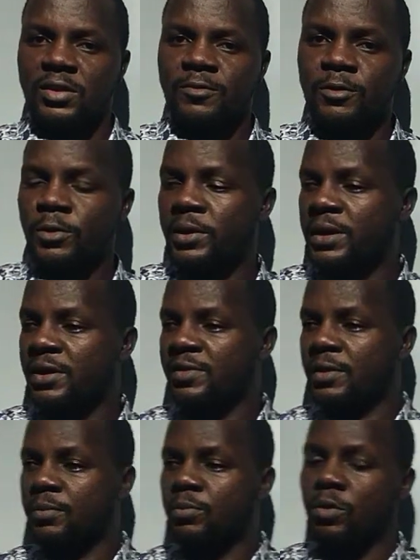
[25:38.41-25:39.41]
Fluorine
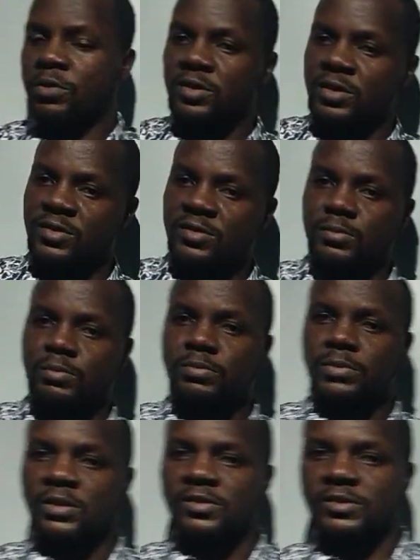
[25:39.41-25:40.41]
is about it's
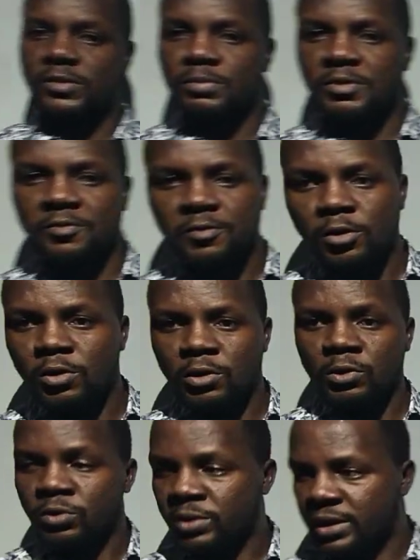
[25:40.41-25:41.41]
before
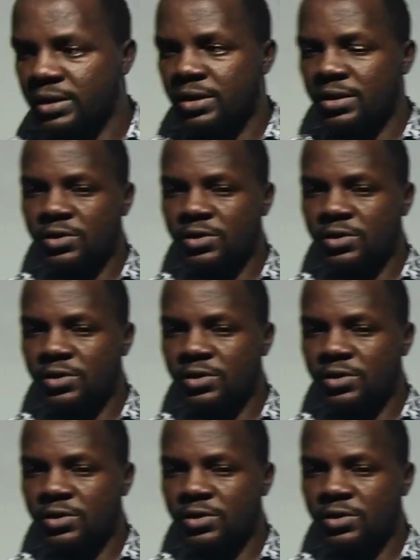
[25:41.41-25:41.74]
chlorine.